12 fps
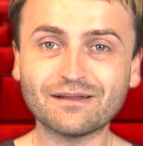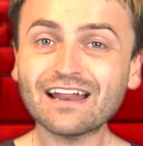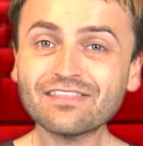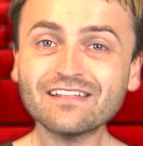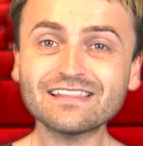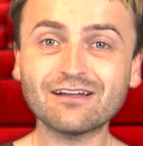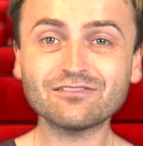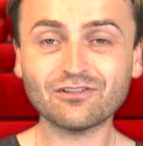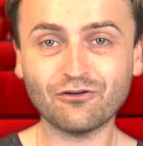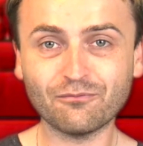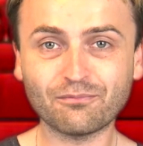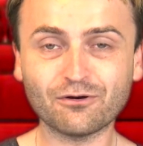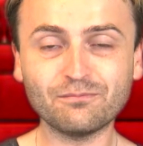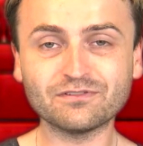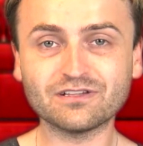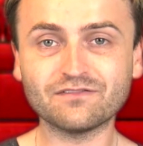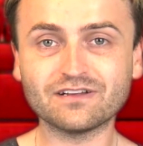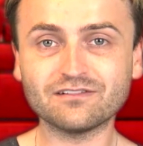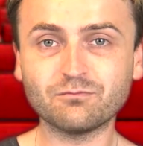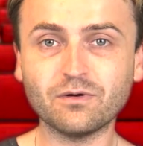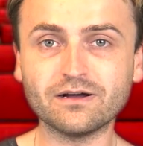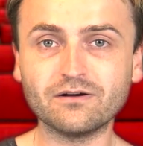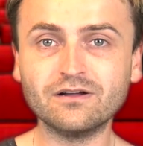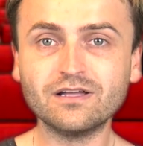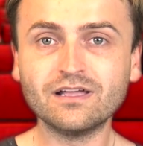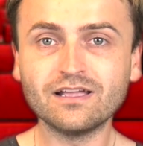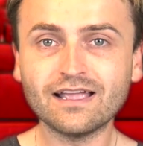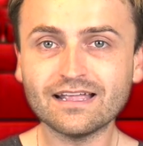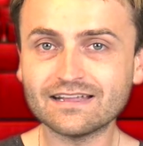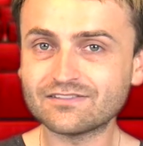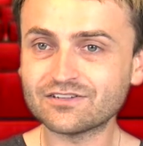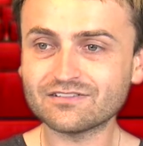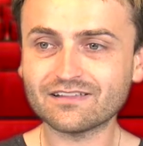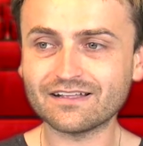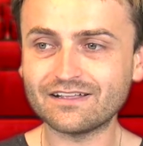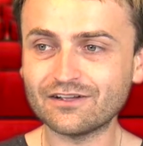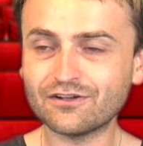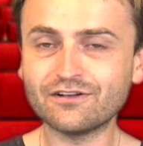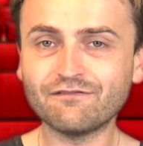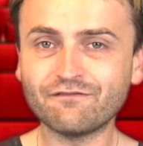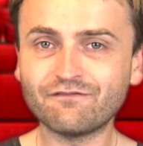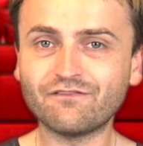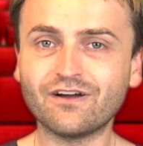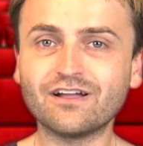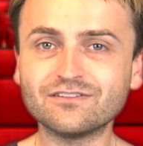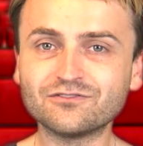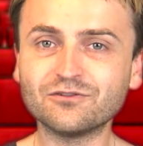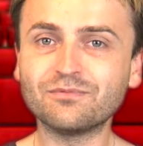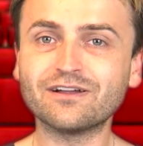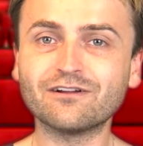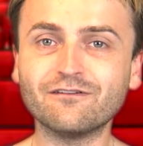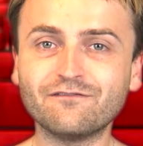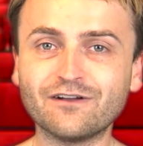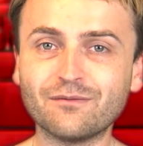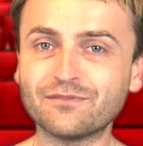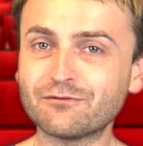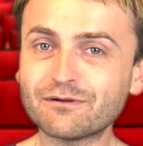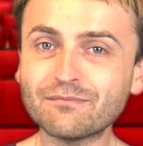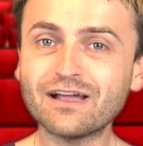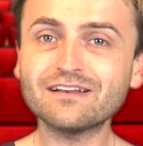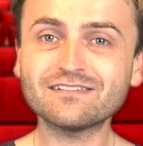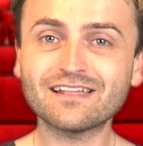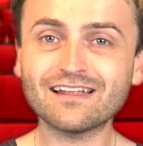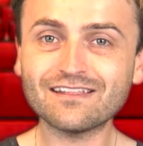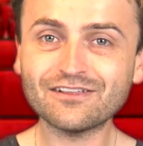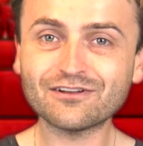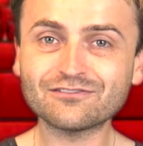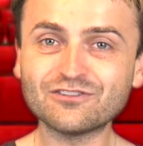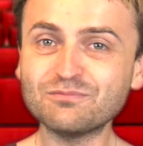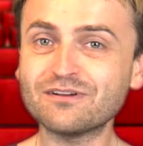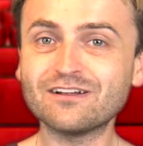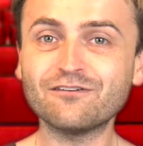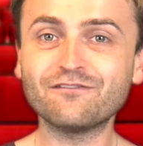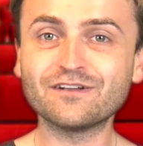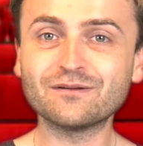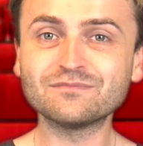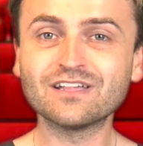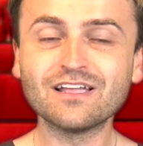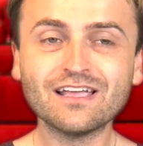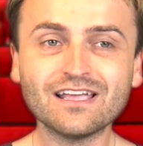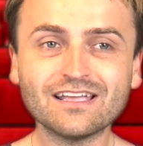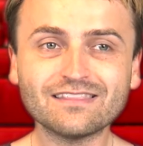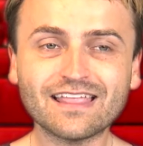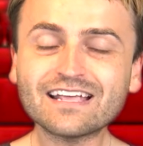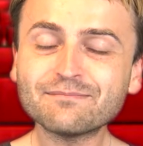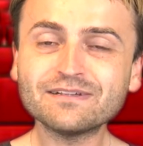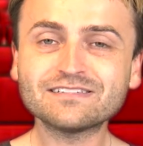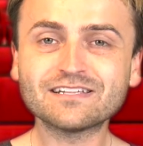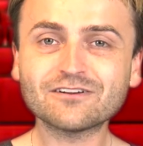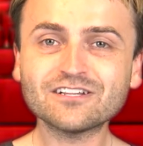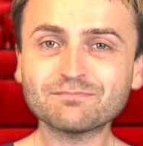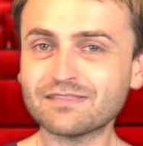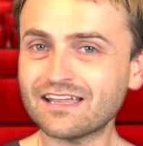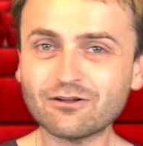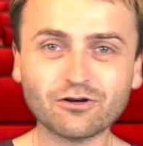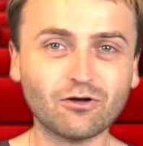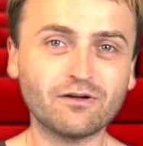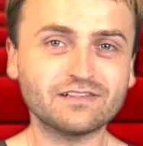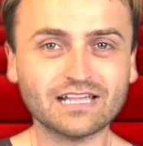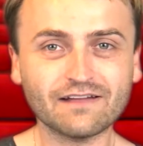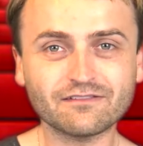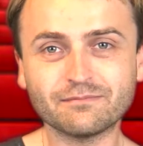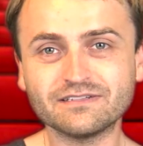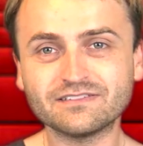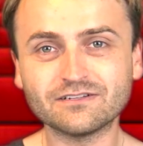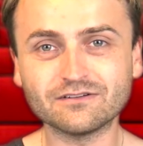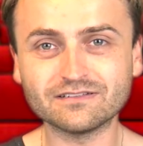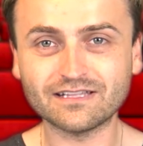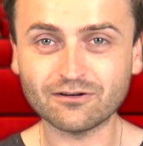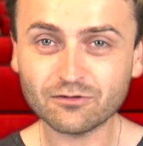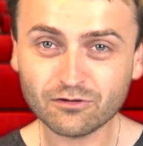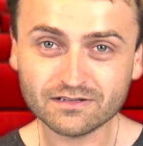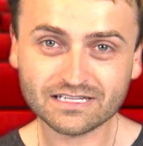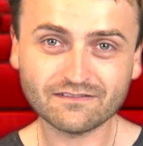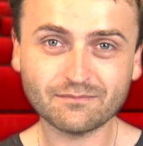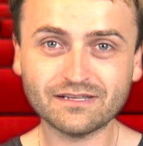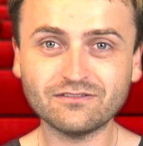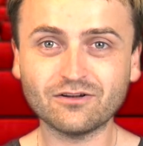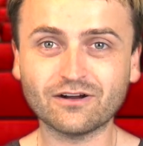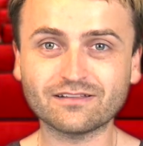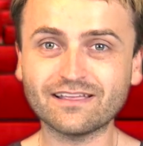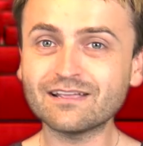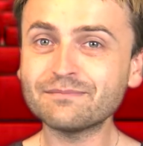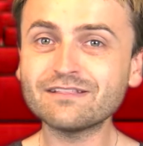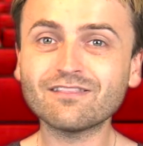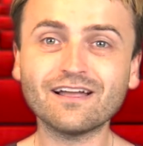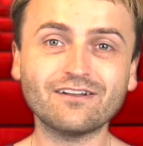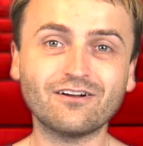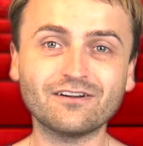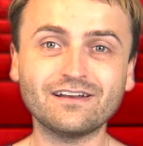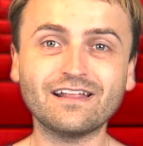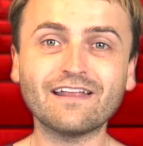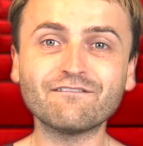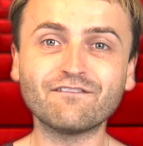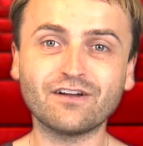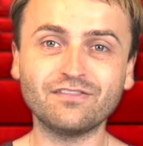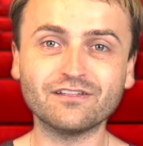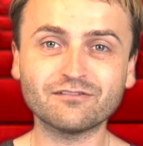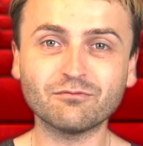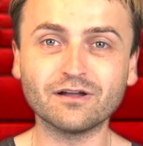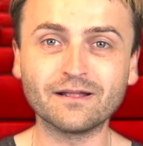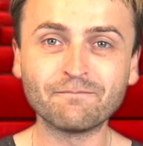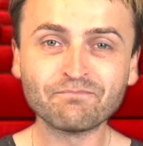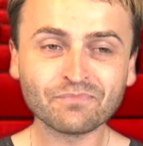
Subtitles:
And I think that was the whole purpose of it as well. It's just a good, fun superhero film to remind us that, superhero films, they can be serious, but they don't always have to be serious. They don't always have to be dark. They can be lighthearted and fun this way.